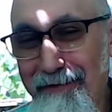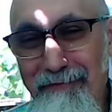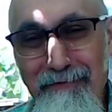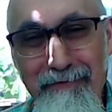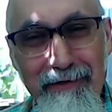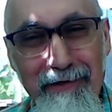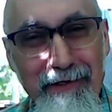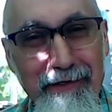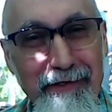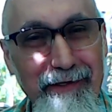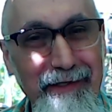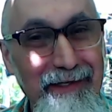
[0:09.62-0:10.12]

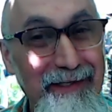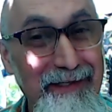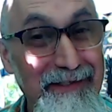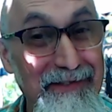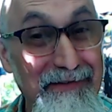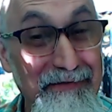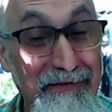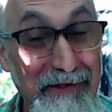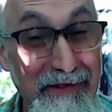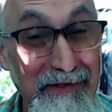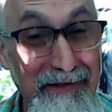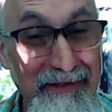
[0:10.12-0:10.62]
Very nice
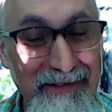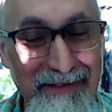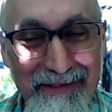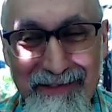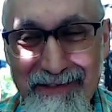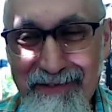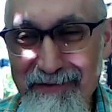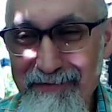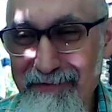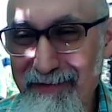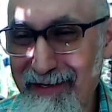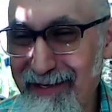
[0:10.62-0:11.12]

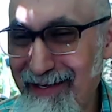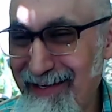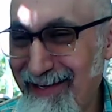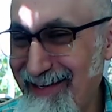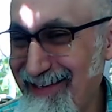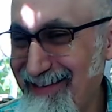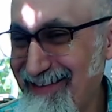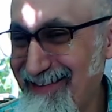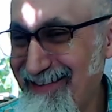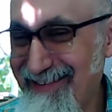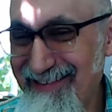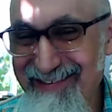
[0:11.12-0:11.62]
vibes.
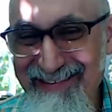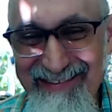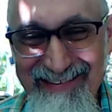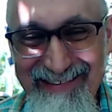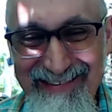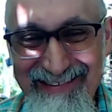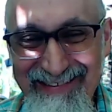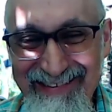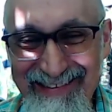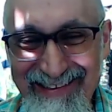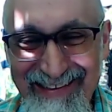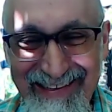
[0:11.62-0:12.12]

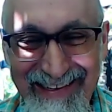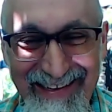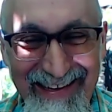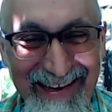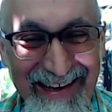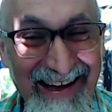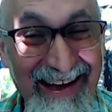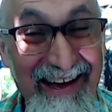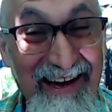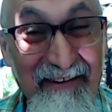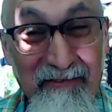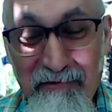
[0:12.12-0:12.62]

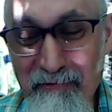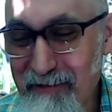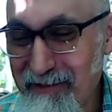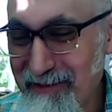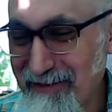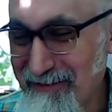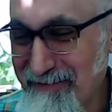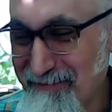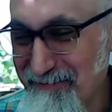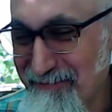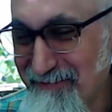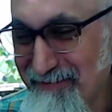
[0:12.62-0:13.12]
Hi everyone,
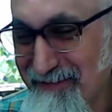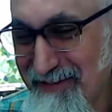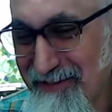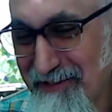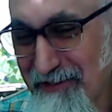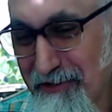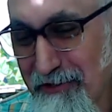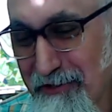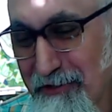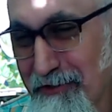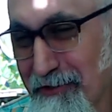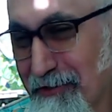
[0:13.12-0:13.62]
this
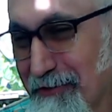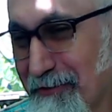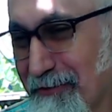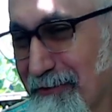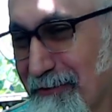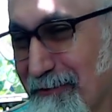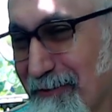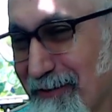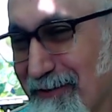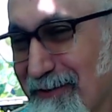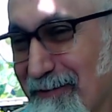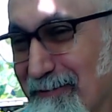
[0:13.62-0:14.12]
is Chicho.
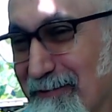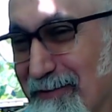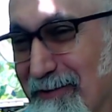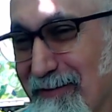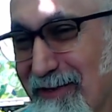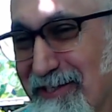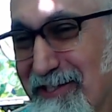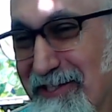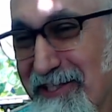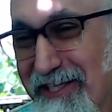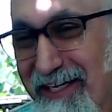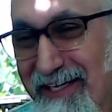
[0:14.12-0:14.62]
Welcome to my
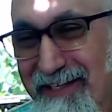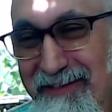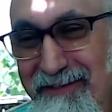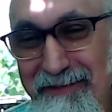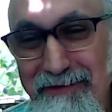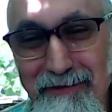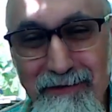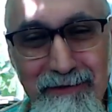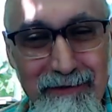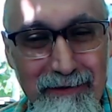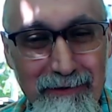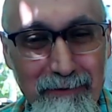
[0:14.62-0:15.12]

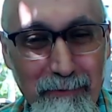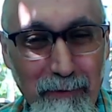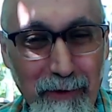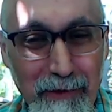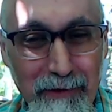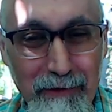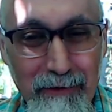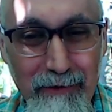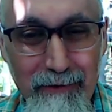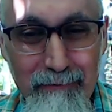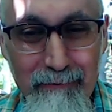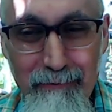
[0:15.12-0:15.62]
channel and
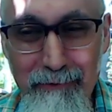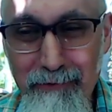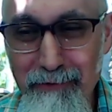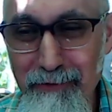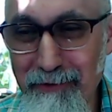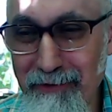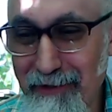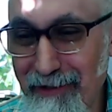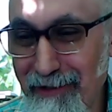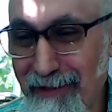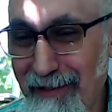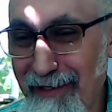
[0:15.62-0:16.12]
welcome to
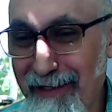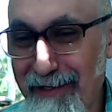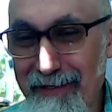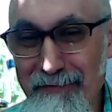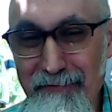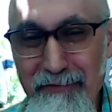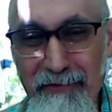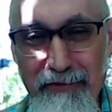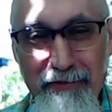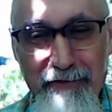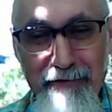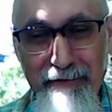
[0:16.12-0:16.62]
another live
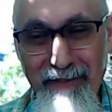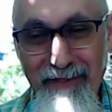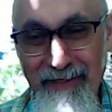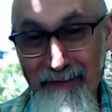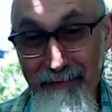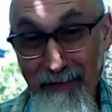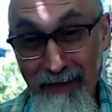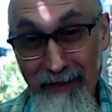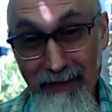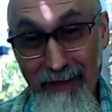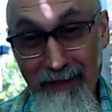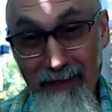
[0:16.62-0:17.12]
stream.
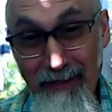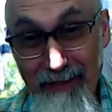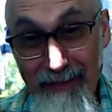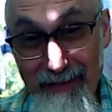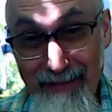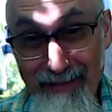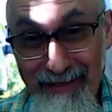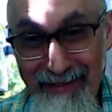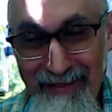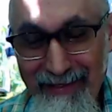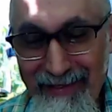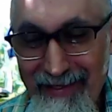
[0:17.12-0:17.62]

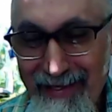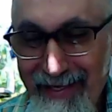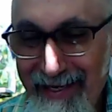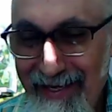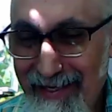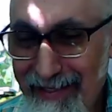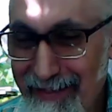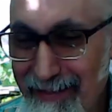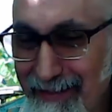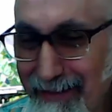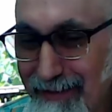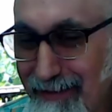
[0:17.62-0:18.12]

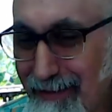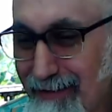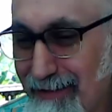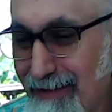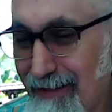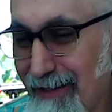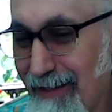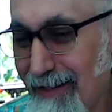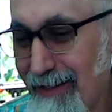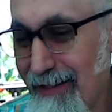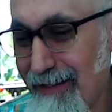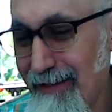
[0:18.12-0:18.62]
Today
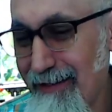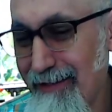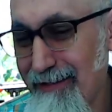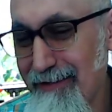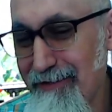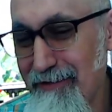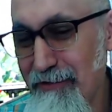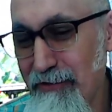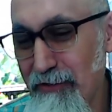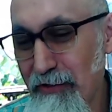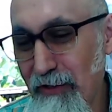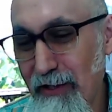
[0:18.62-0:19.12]

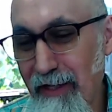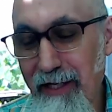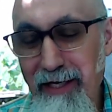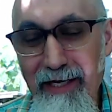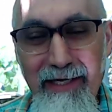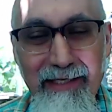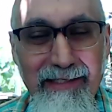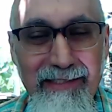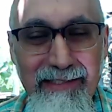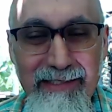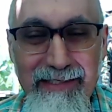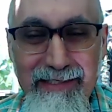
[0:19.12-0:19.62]
is
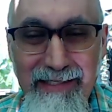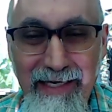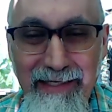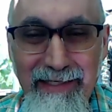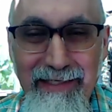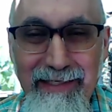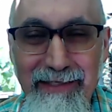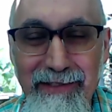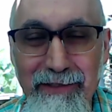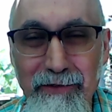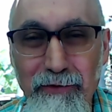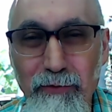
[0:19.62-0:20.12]
July
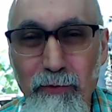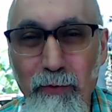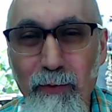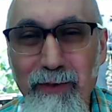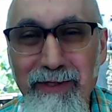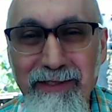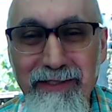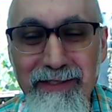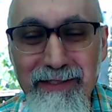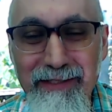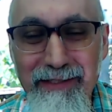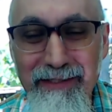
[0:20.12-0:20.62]
2nd,
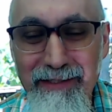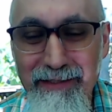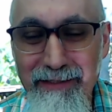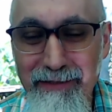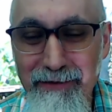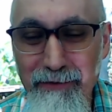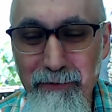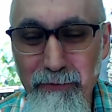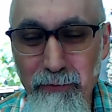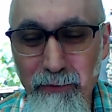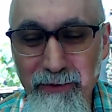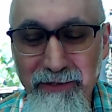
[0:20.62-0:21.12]

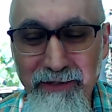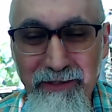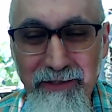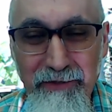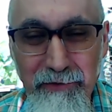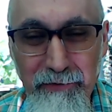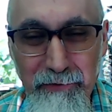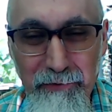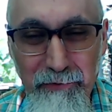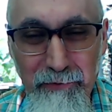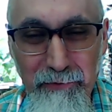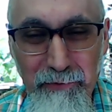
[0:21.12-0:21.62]

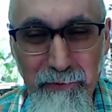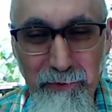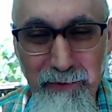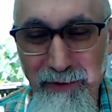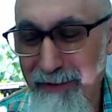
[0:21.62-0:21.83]
2022.